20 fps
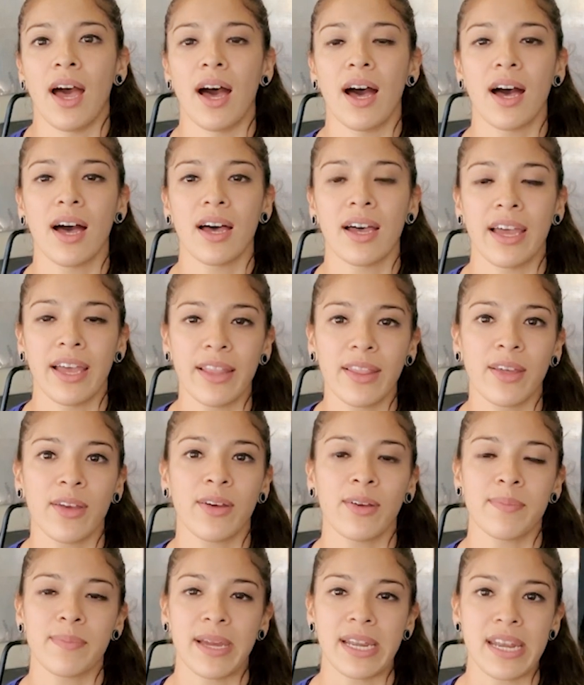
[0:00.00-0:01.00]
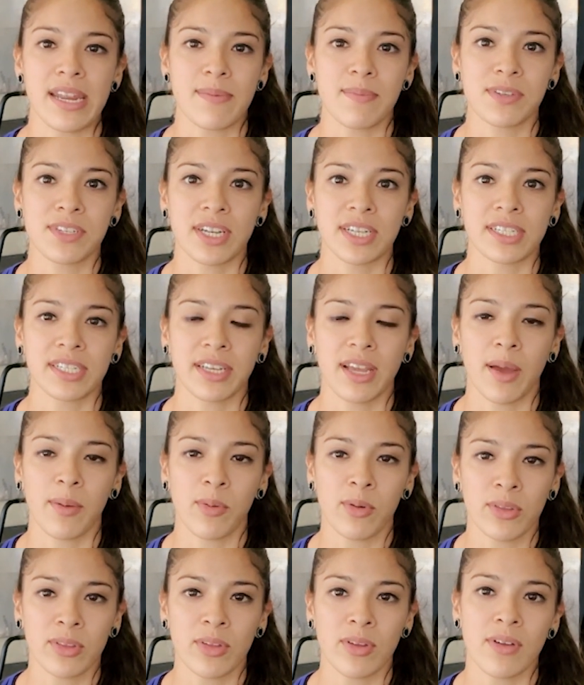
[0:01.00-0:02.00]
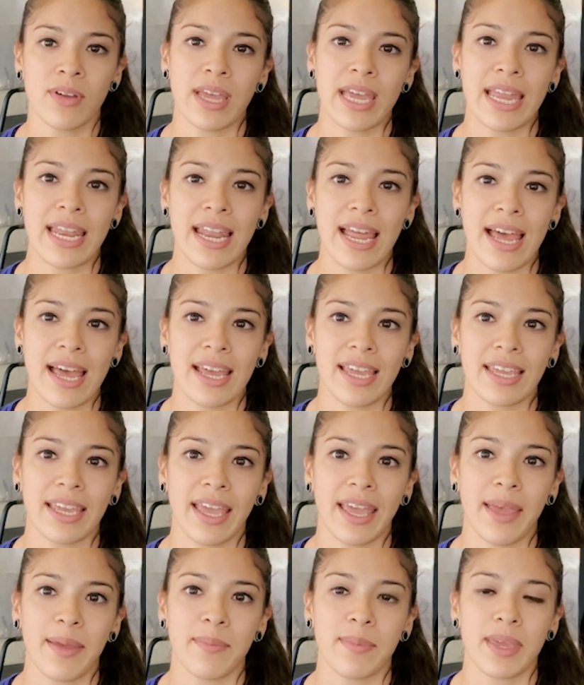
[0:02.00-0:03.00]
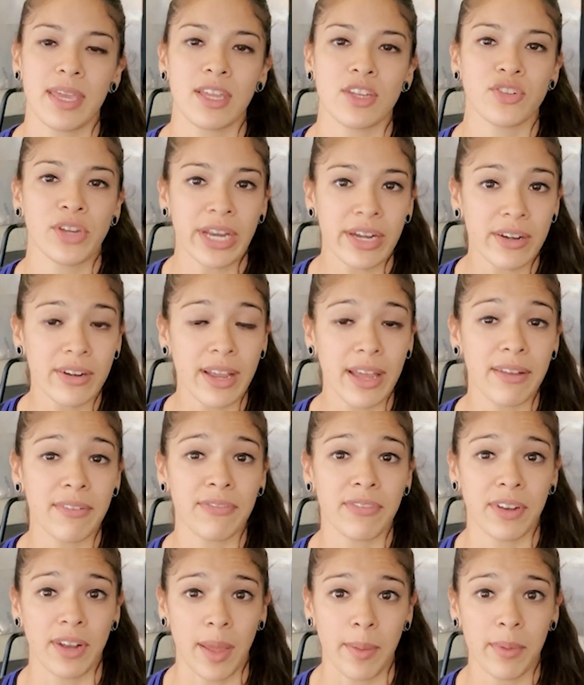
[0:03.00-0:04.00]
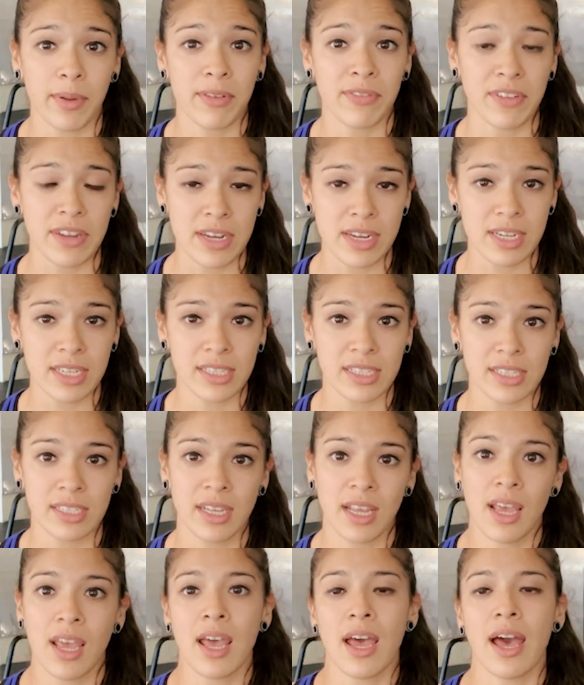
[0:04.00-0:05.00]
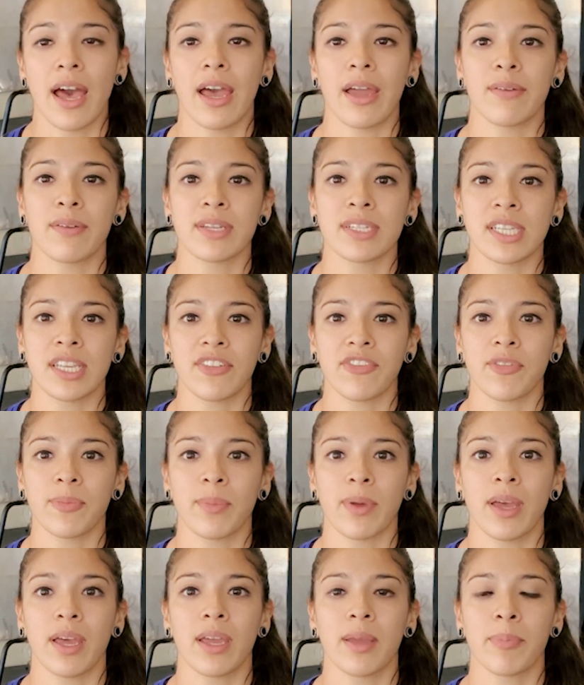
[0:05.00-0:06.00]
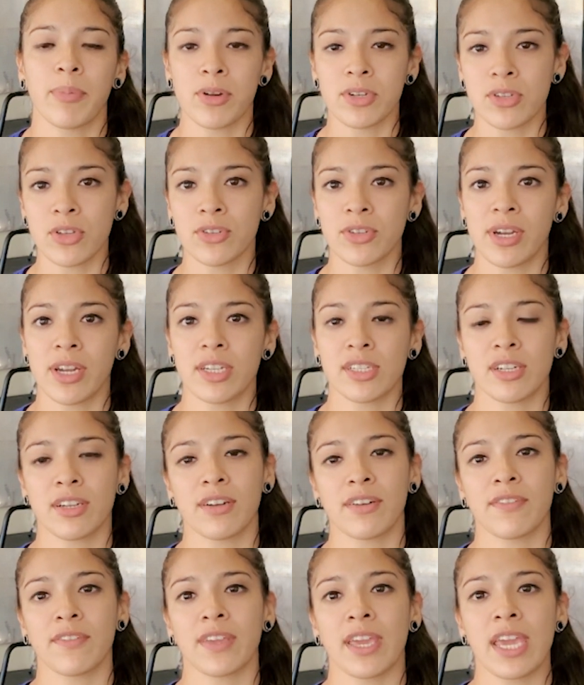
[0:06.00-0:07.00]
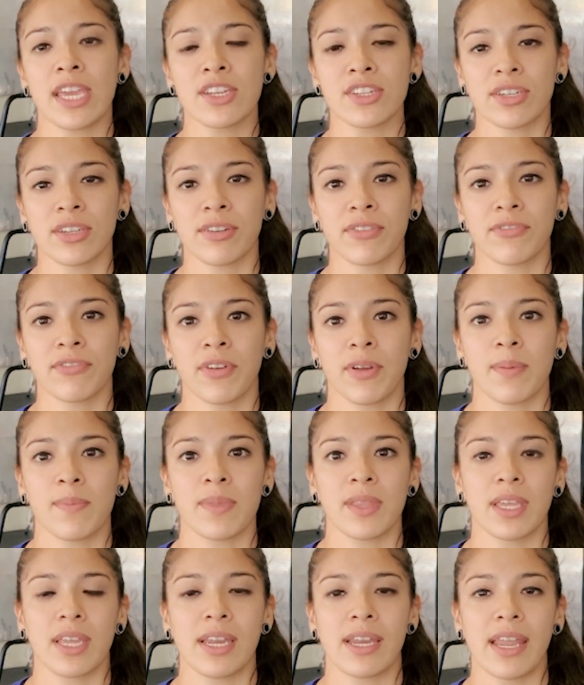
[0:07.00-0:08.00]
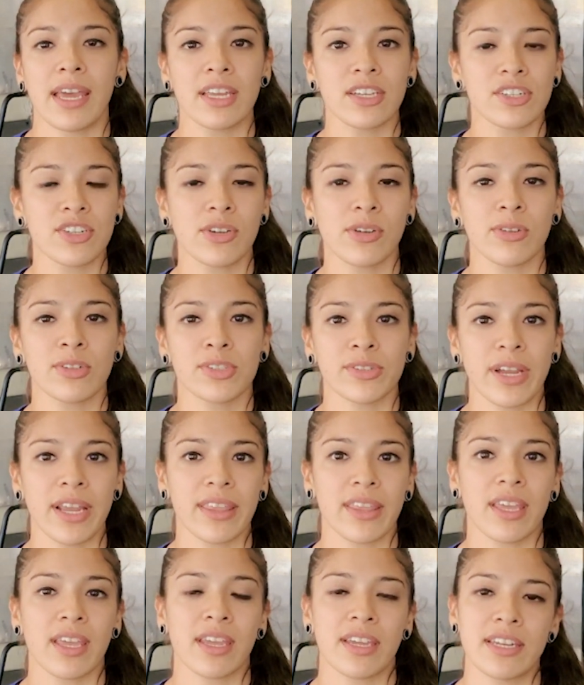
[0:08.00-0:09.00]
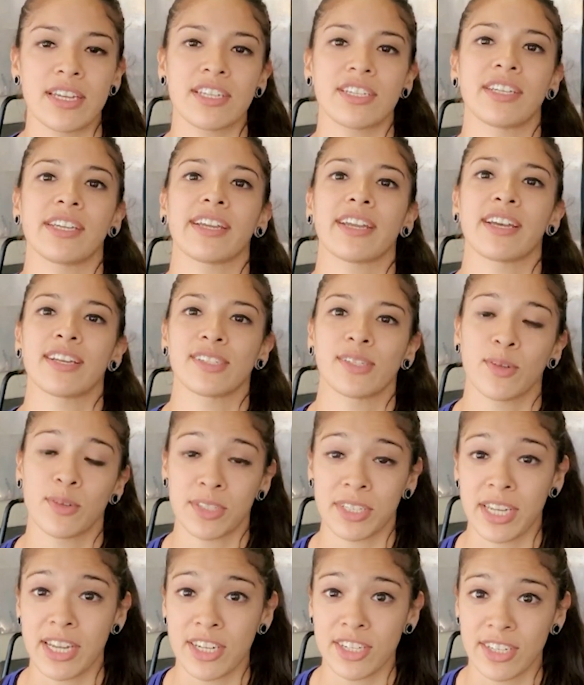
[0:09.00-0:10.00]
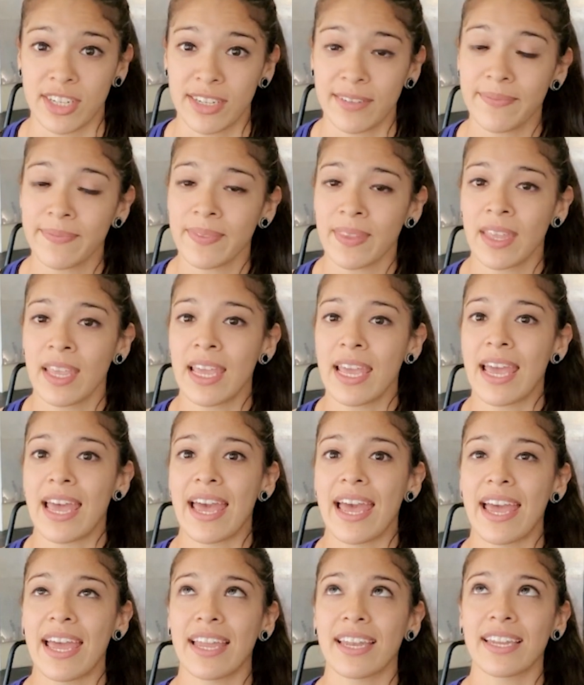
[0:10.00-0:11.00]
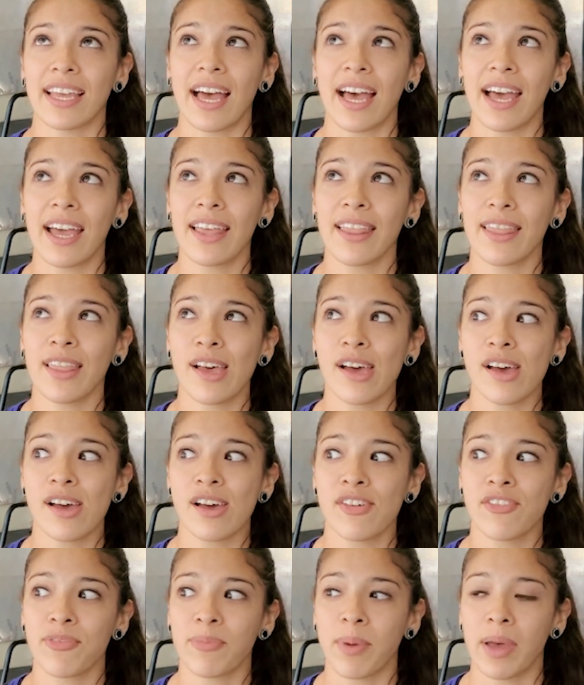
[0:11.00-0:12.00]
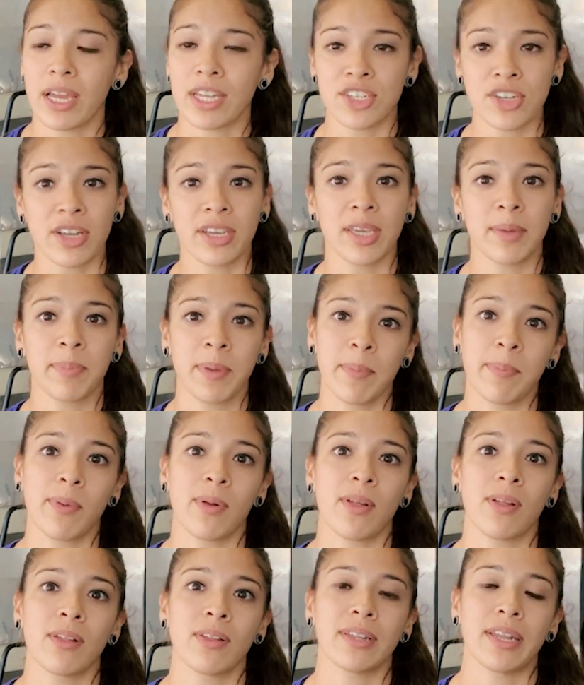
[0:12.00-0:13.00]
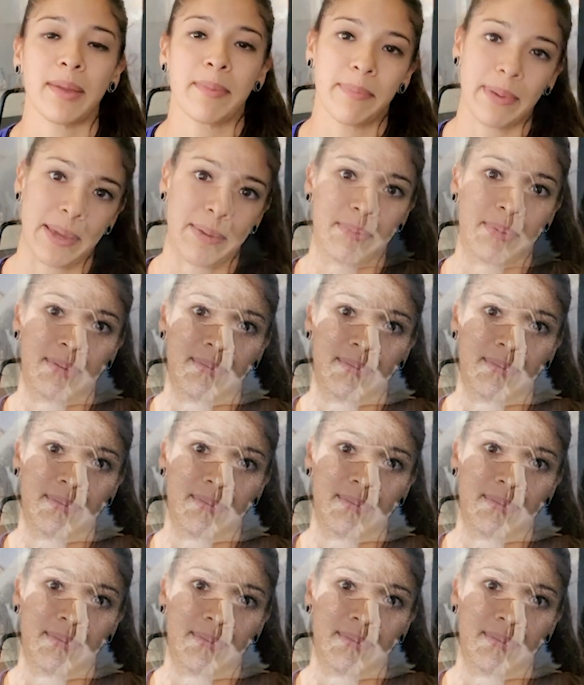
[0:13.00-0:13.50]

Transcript: Hello, my name is Jessica Aburto, and I am a trainer at Phenomenal Fitness. I received my personal training certification from the National Strength and Conditioning Association, and I love my chunky pit bull named Babe.